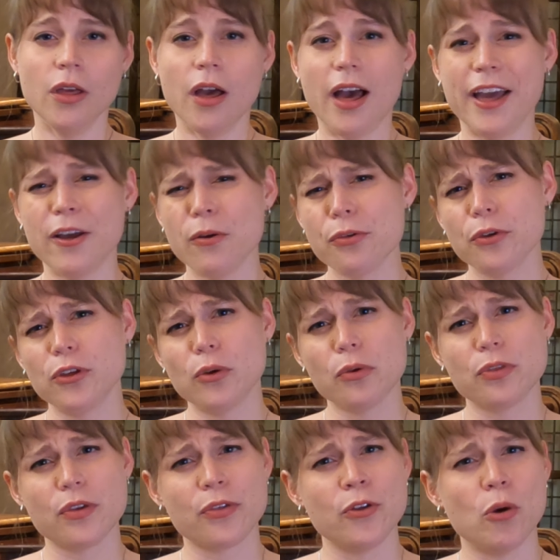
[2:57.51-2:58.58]
I also use
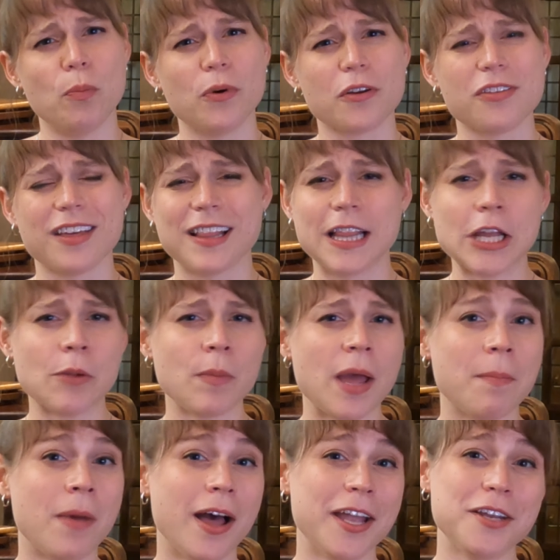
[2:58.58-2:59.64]
this notebook to clear my
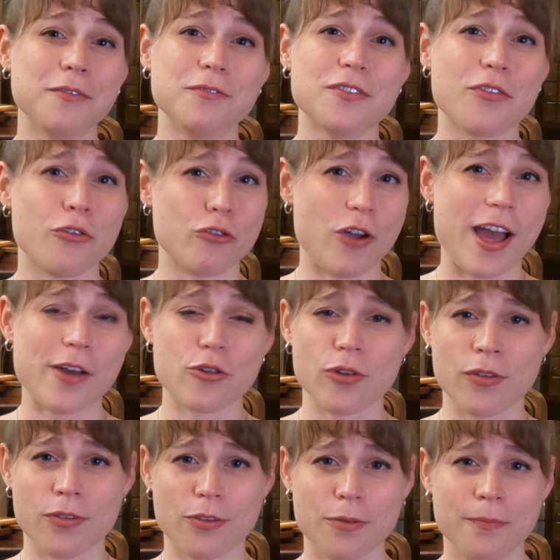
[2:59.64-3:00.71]
mind of
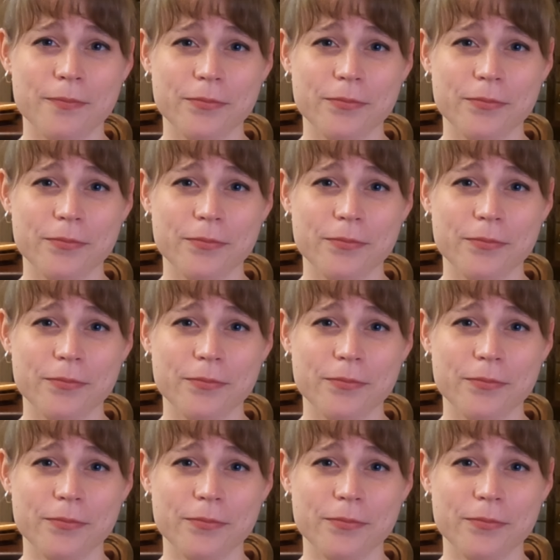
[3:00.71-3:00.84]
distractions.